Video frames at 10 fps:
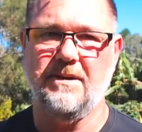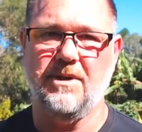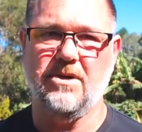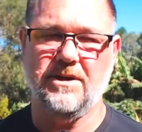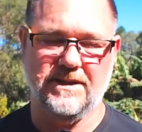
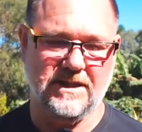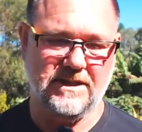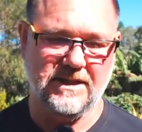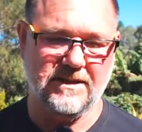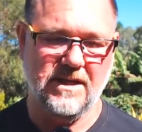because it's
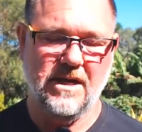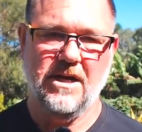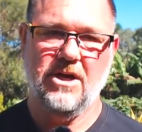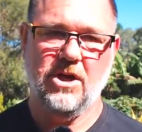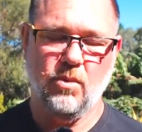just,
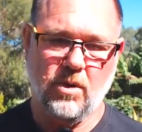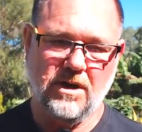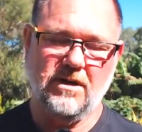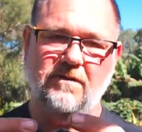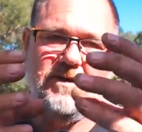you
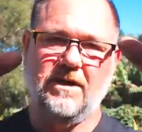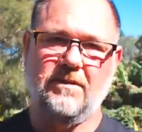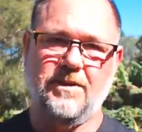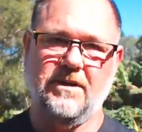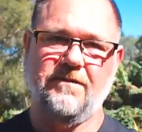want to
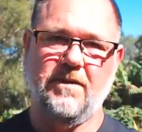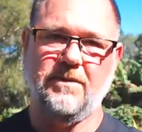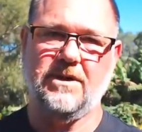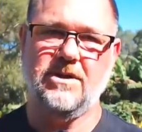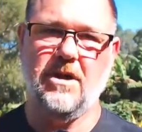develop it from
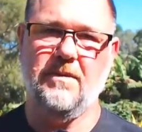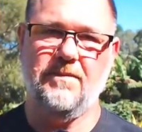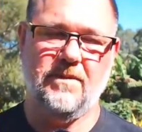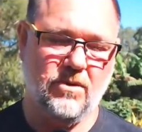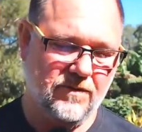the top.
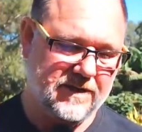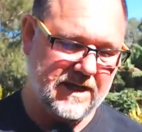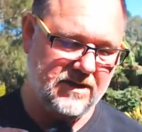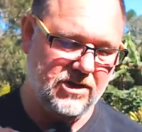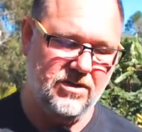All
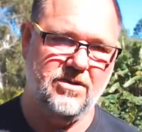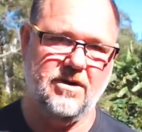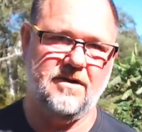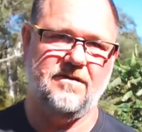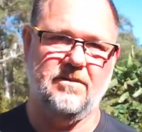that new
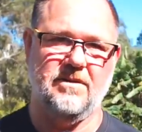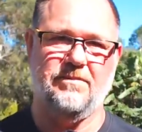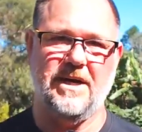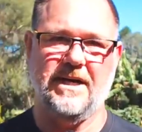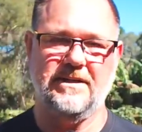growth from the
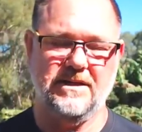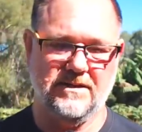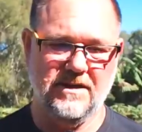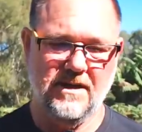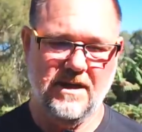
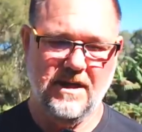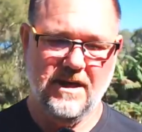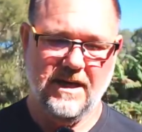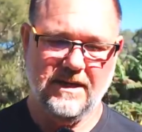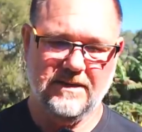base
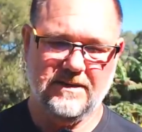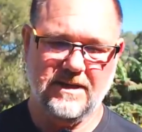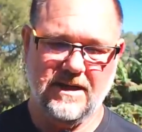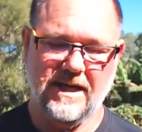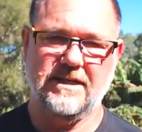is
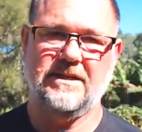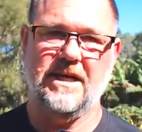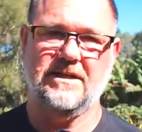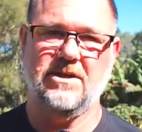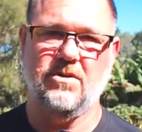
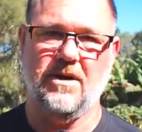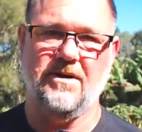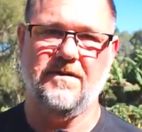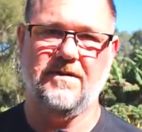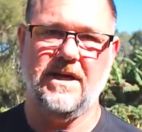excess
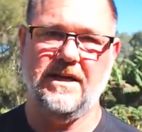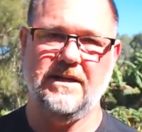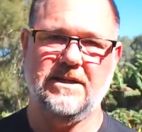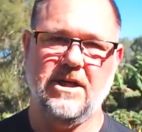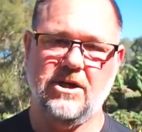growth, and
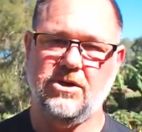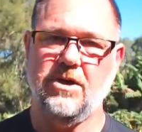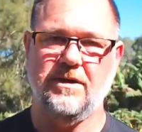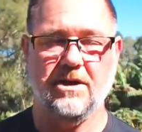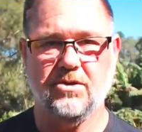it's going to
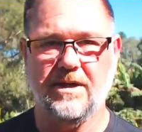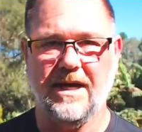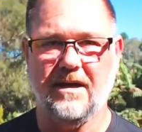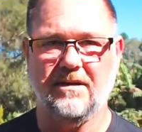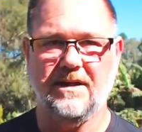turn the tree
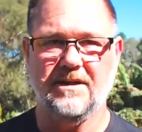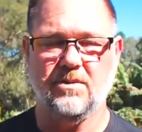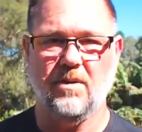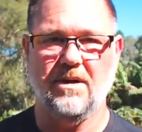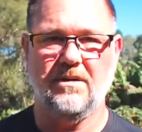ugly as
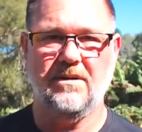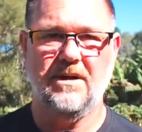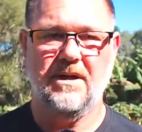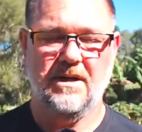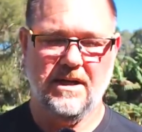well.
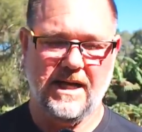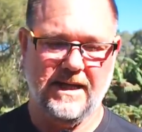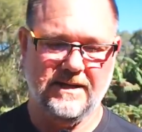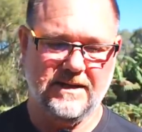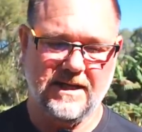
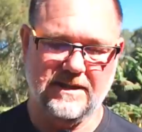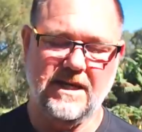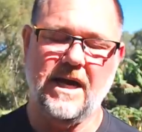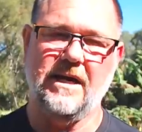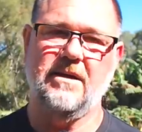And it's going to
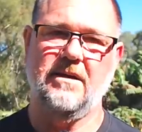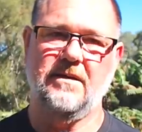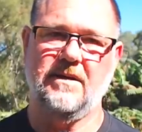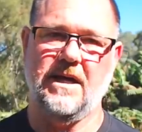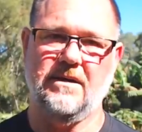take
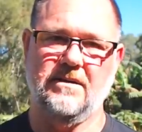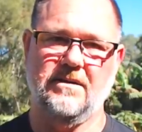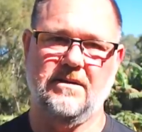that,